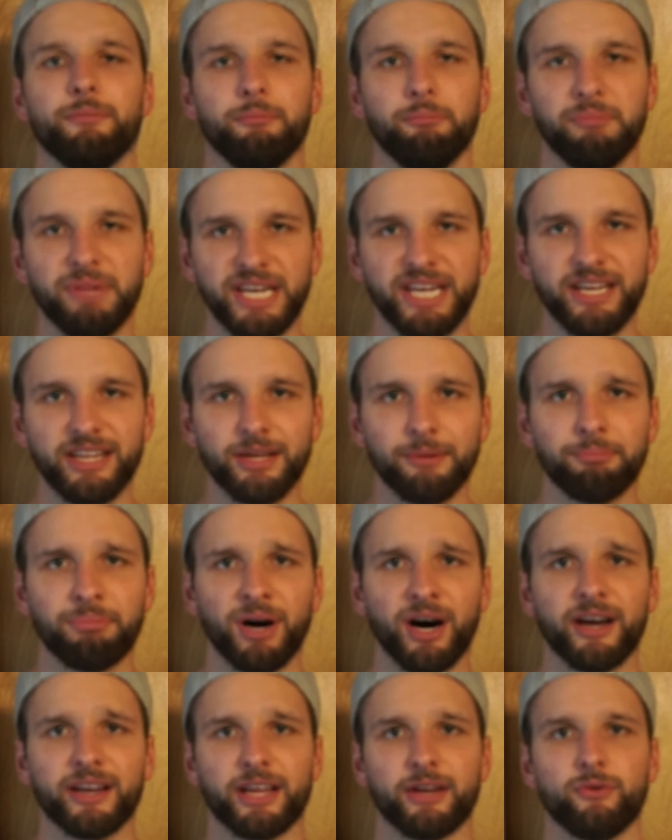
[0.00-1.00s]
me in the
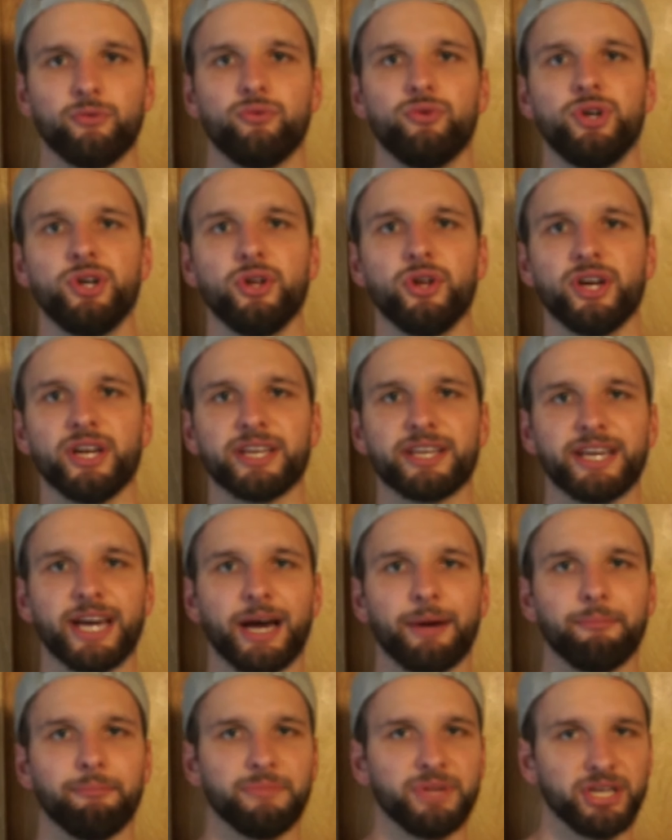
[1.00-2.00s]
butt and really
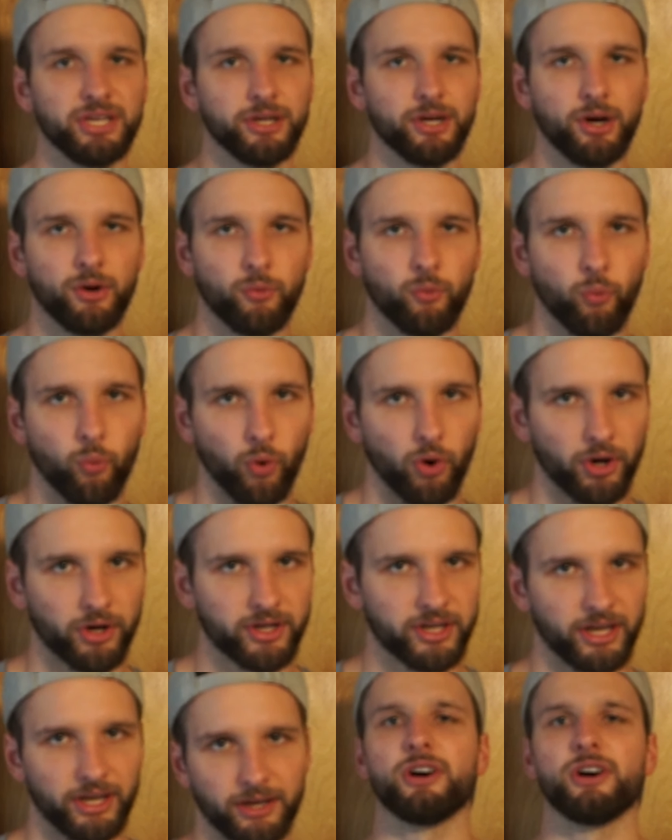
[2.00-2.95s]
get me working.